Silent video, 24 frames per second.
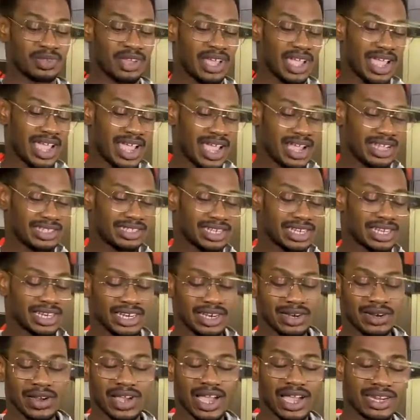And taking
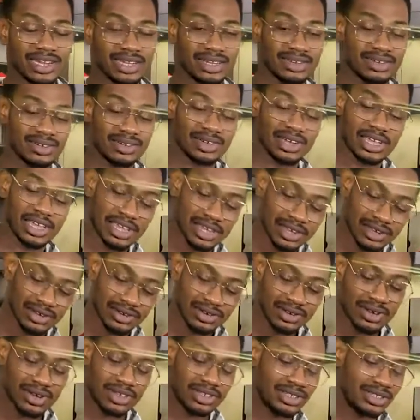a look at the
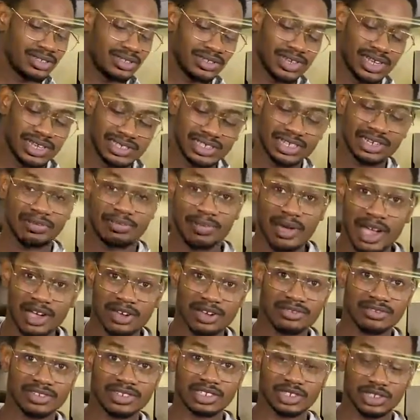heel, or should I say the
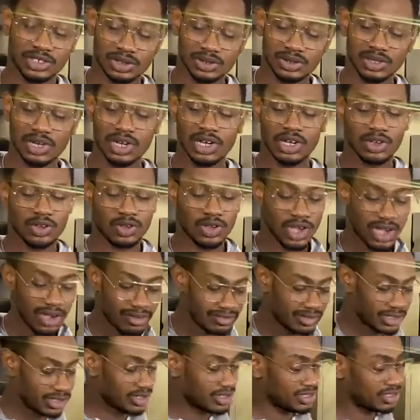back of the shoe, you
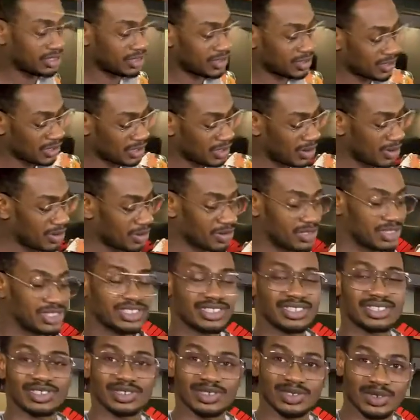have this
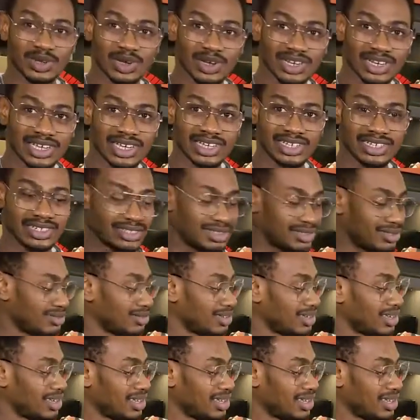this Jordan